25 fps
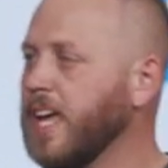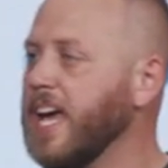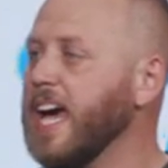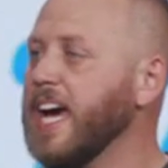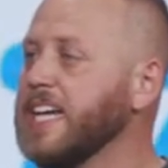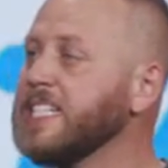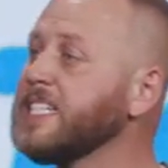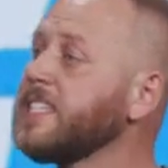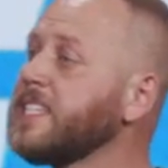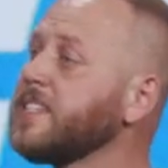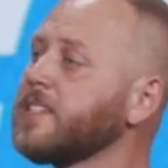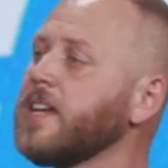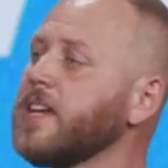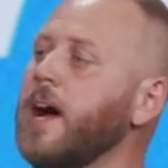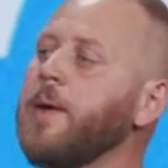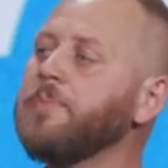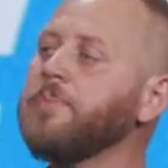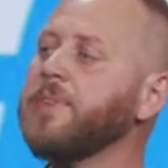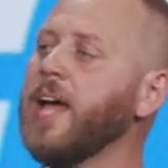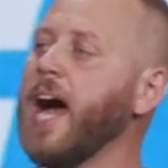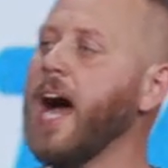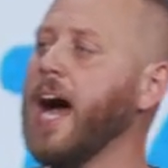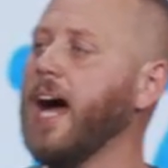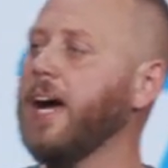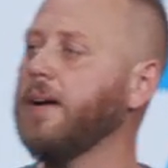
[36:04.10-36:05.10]
And
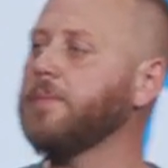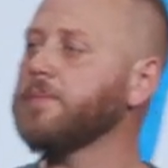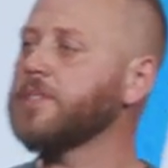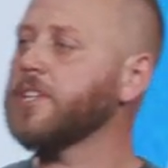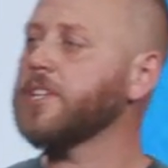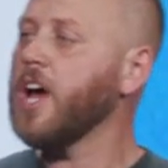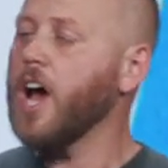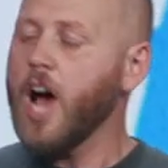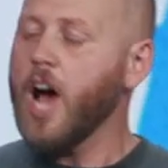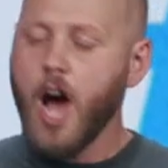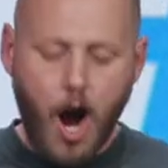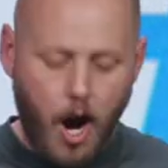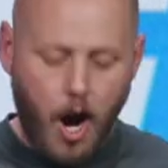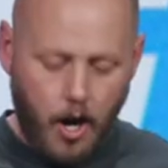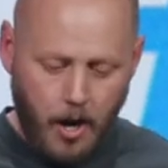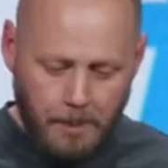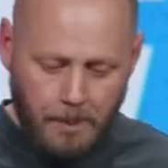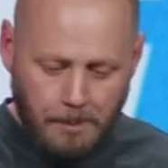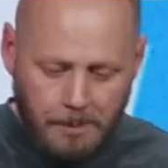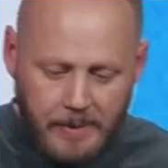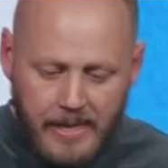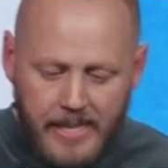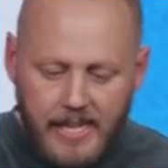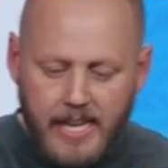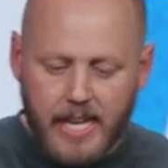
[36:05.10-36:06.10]
sometimes our
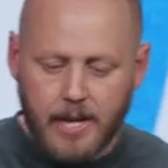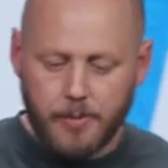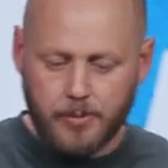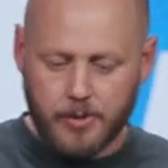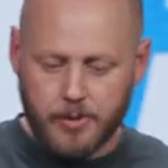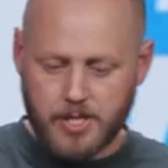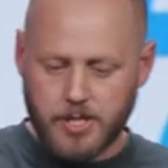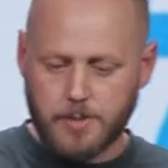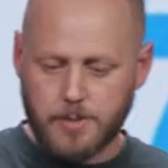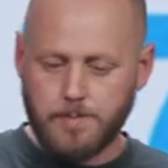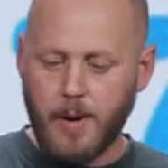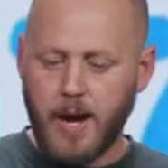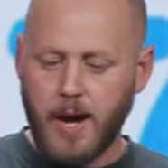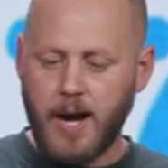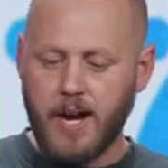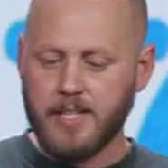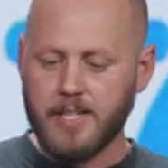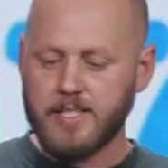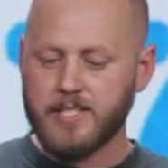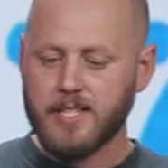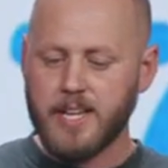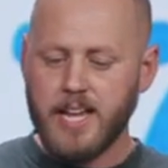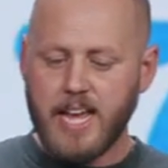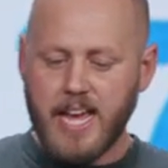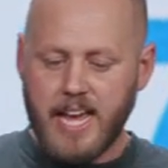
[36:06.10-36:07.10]
immediate
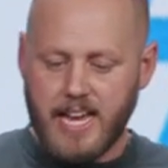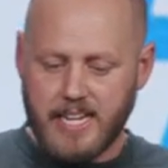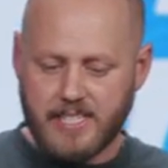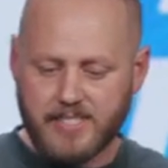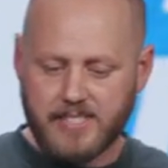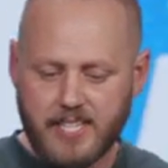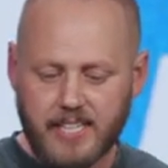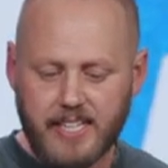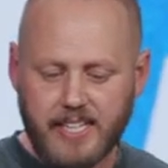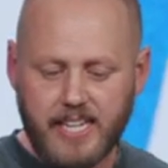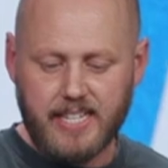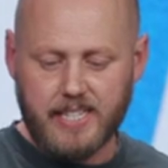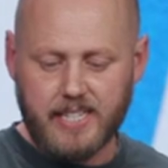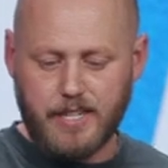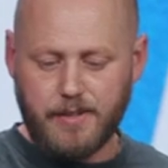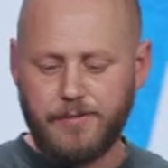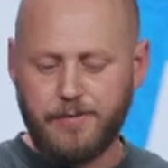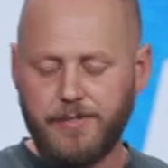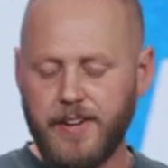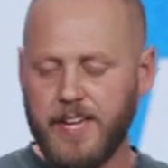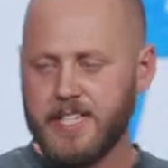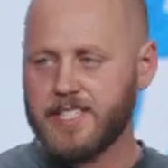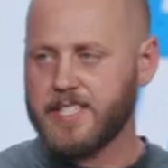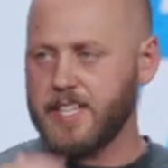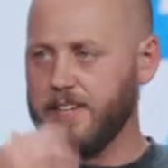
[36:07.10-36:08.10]
response is to get
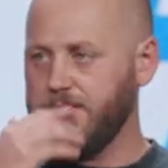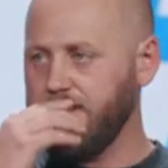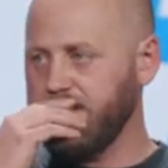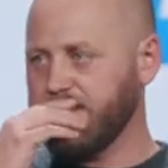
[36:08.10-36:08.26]
defensive.